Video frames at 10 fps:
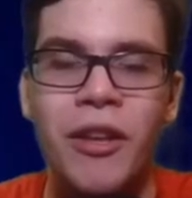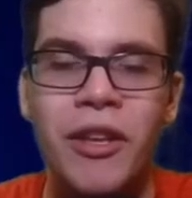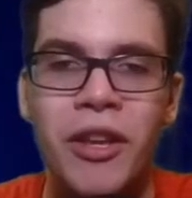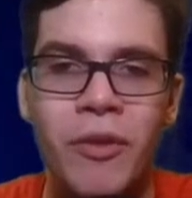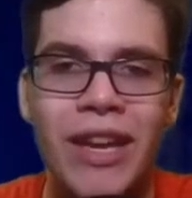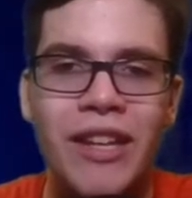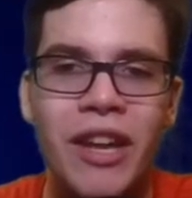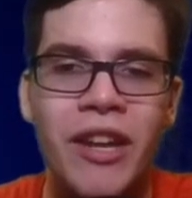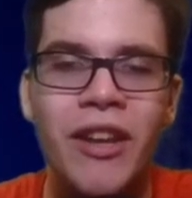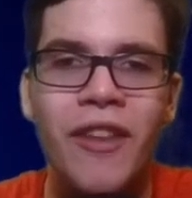Here we had
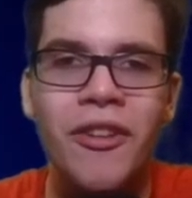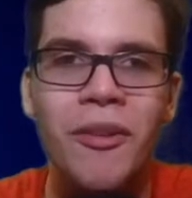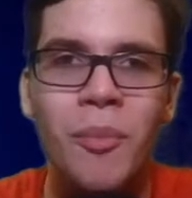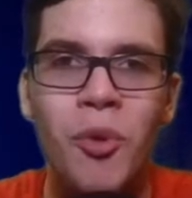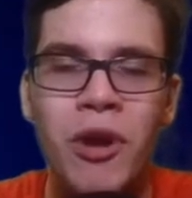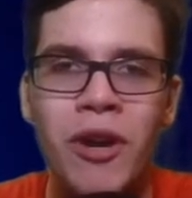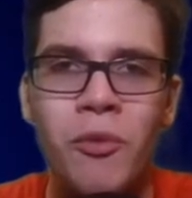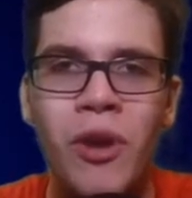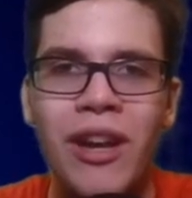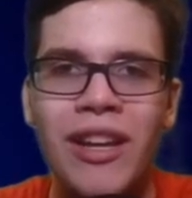another
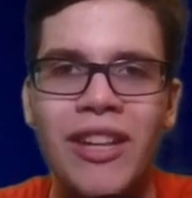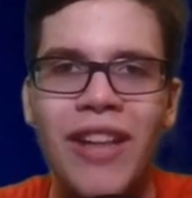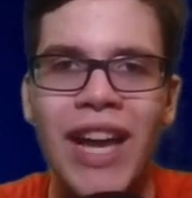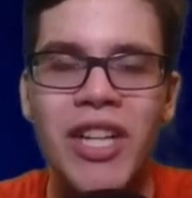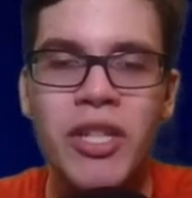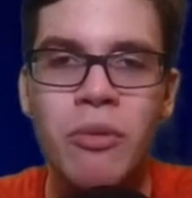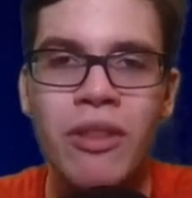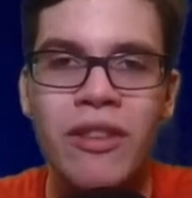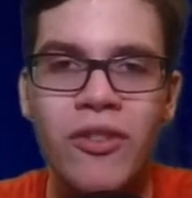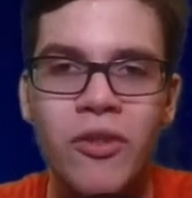board 1 clash, two
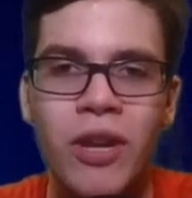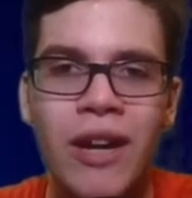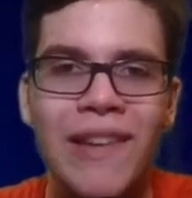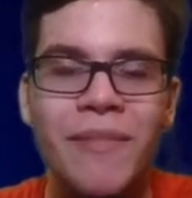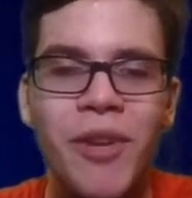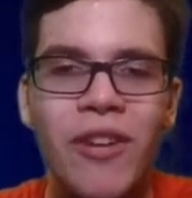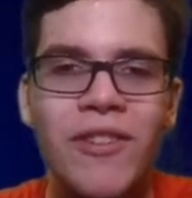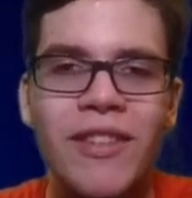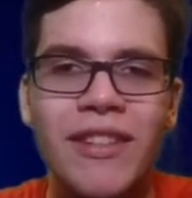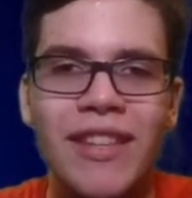of the strongest
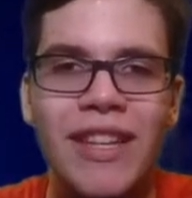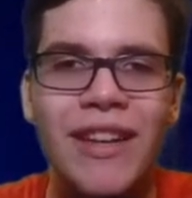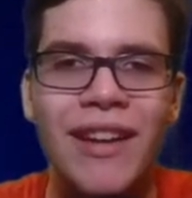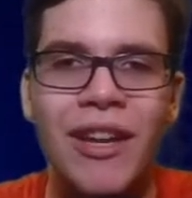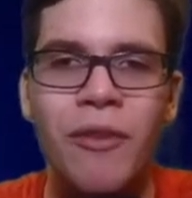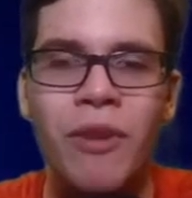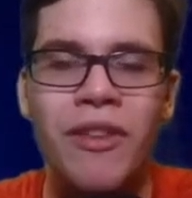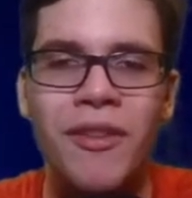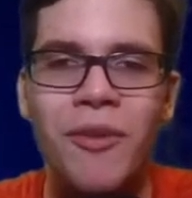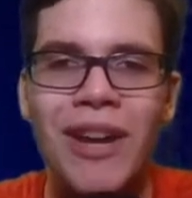players in the league.
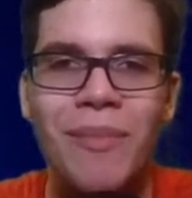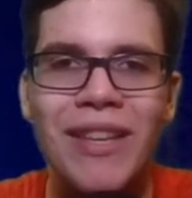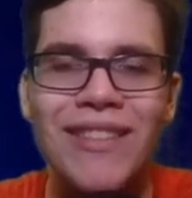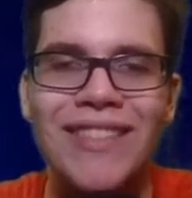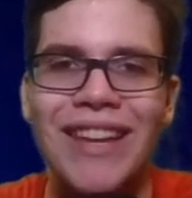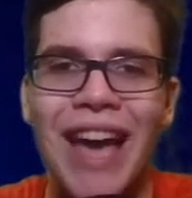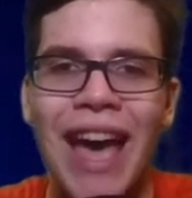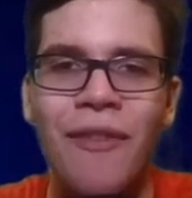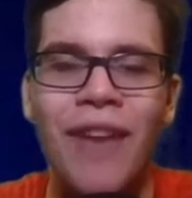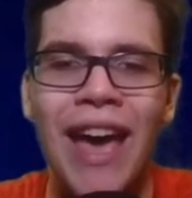With the white pieces,
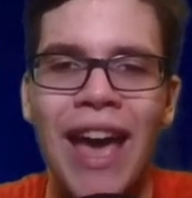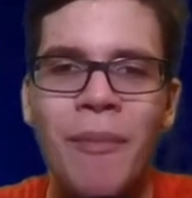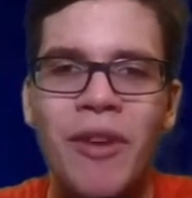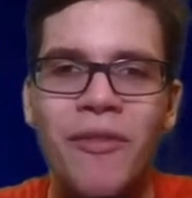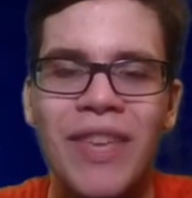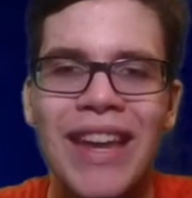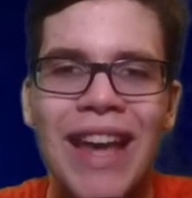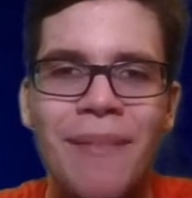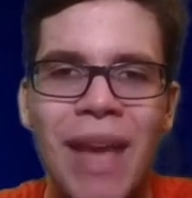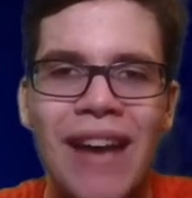FM
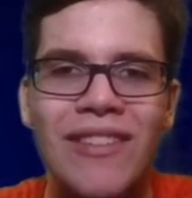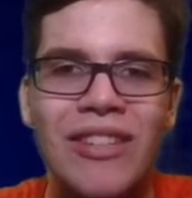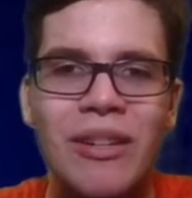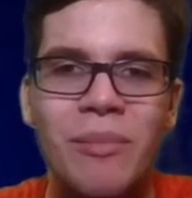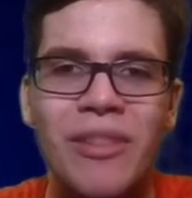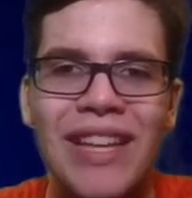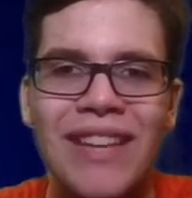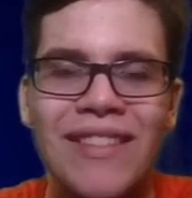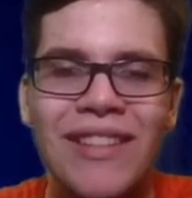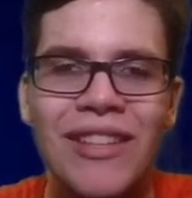FIDE Master
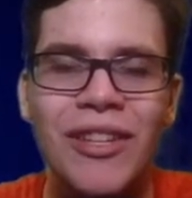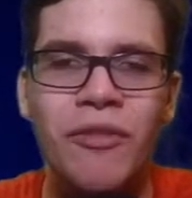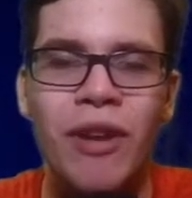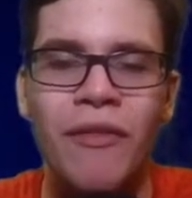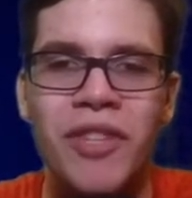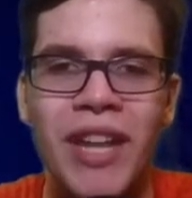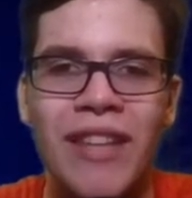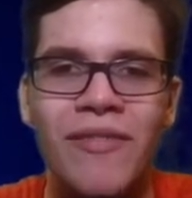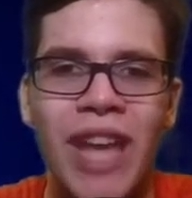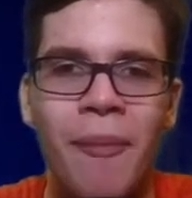Blazinq of
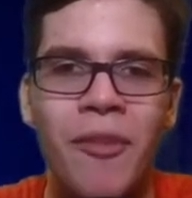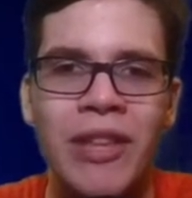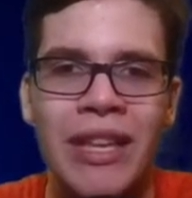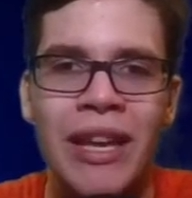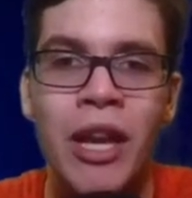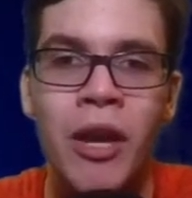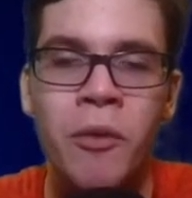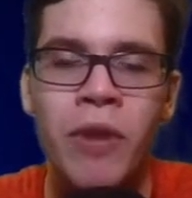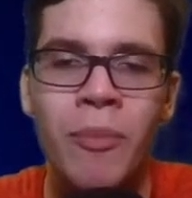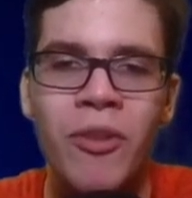Chess Family,
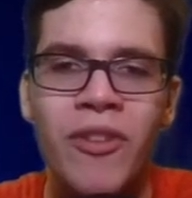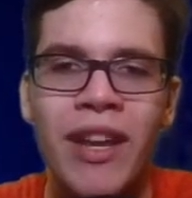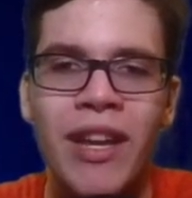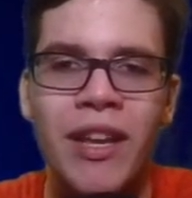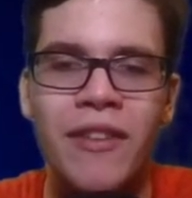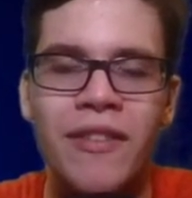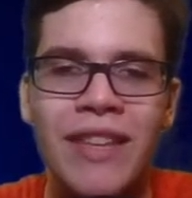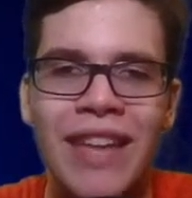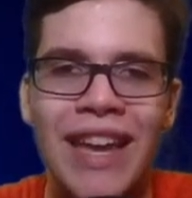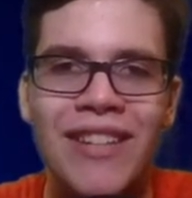representing
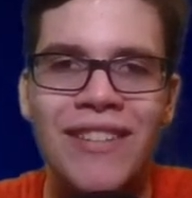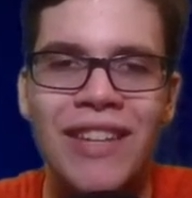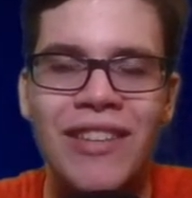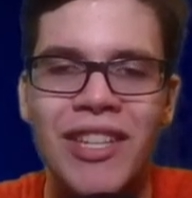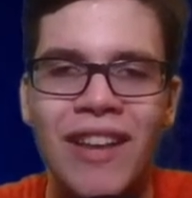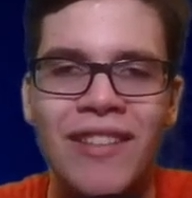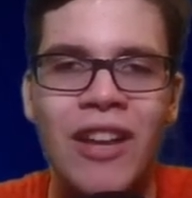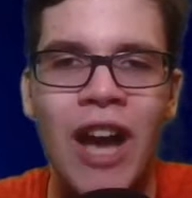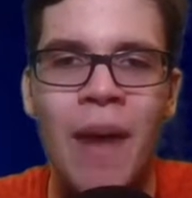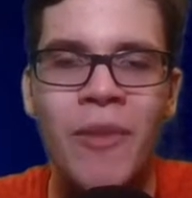CHC, the
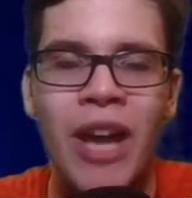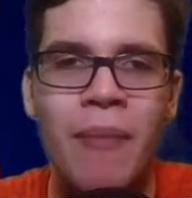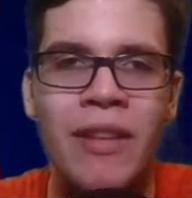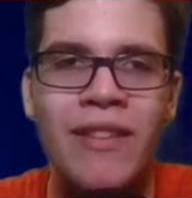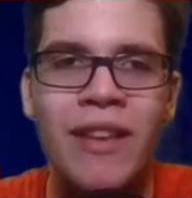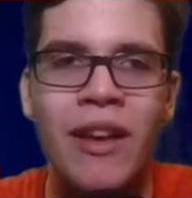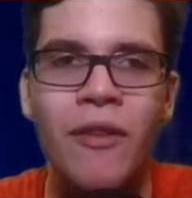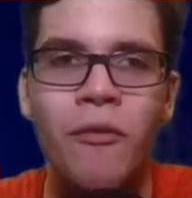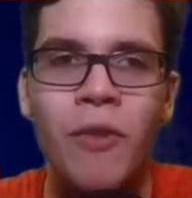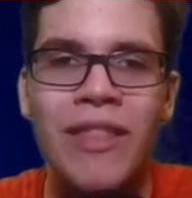chess.com Comets,
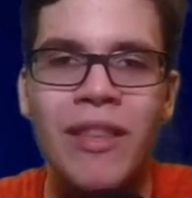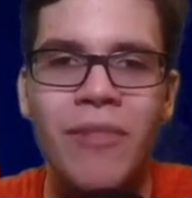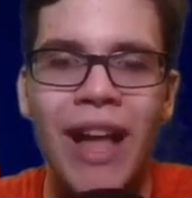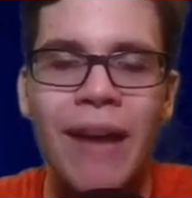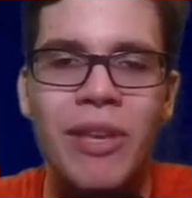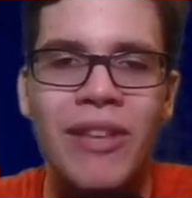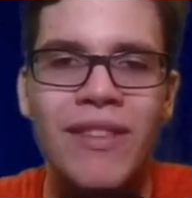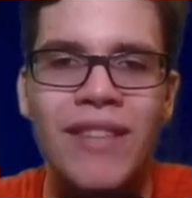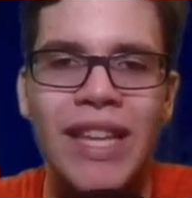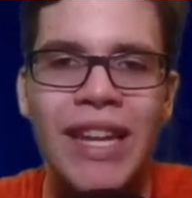with the black
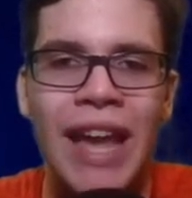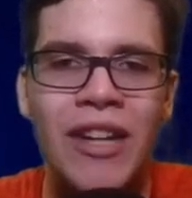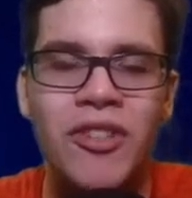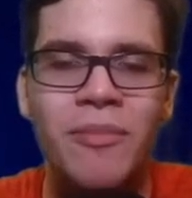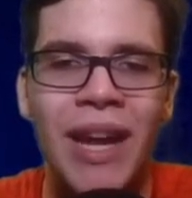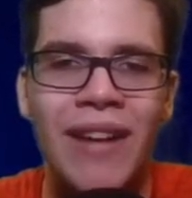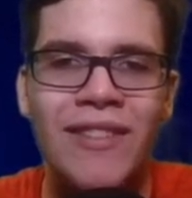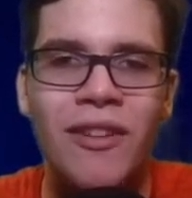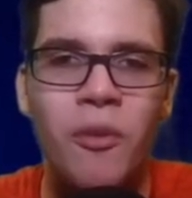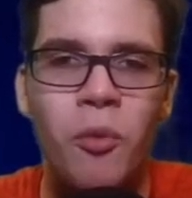pieces, National
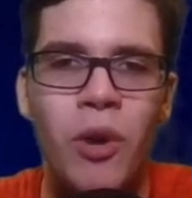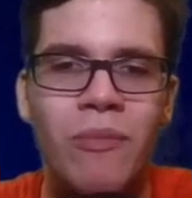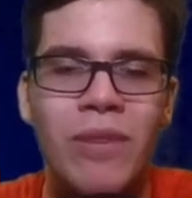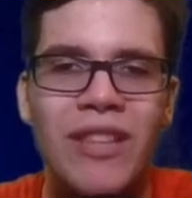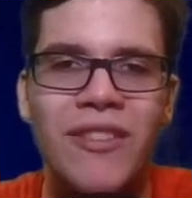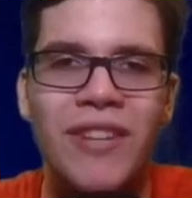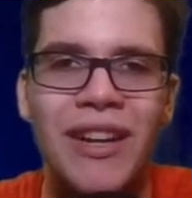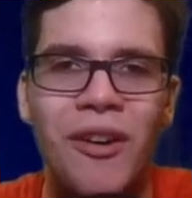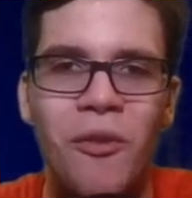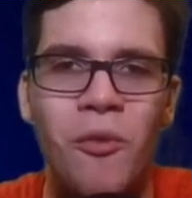Master
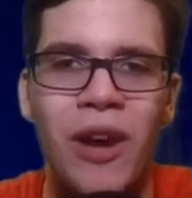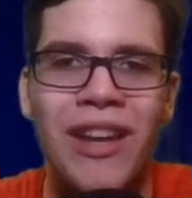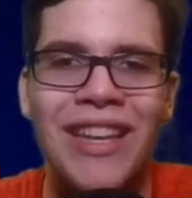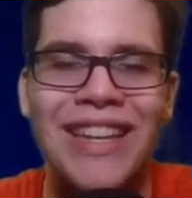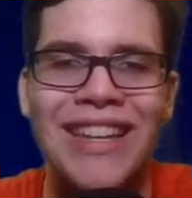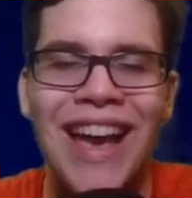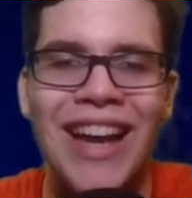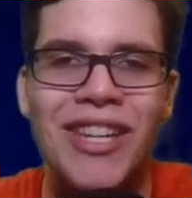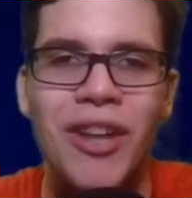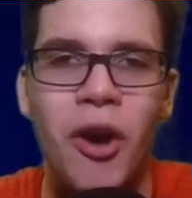
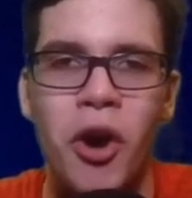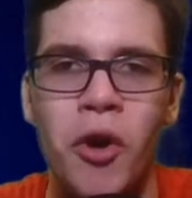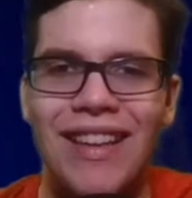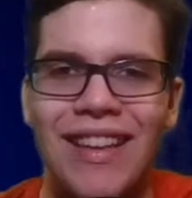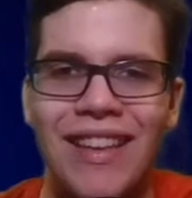1b31-O.